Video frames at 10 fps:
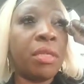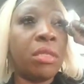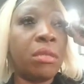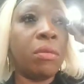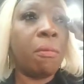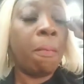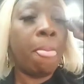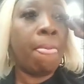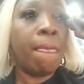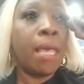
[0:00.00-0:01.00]
you know.
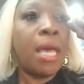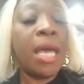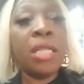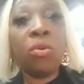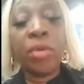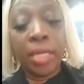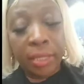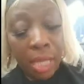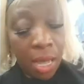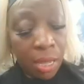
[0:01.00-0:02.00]

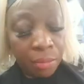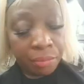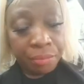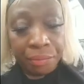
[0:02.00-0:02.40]
Anyways, I